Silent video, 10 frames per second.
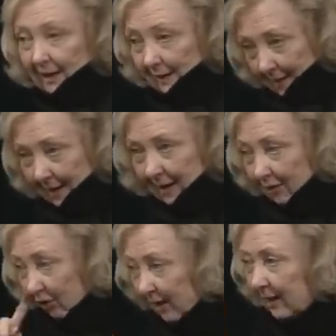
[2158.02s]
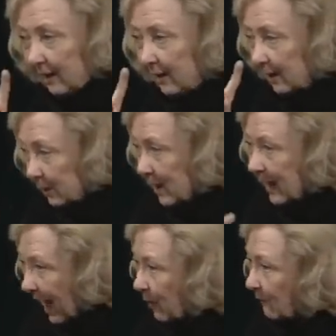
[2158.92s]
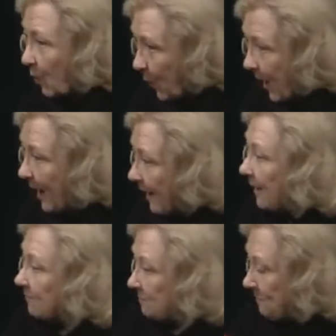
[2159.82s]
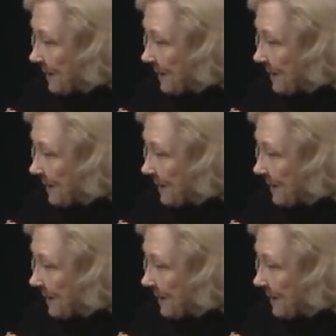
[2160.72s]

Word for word: So they consciously went out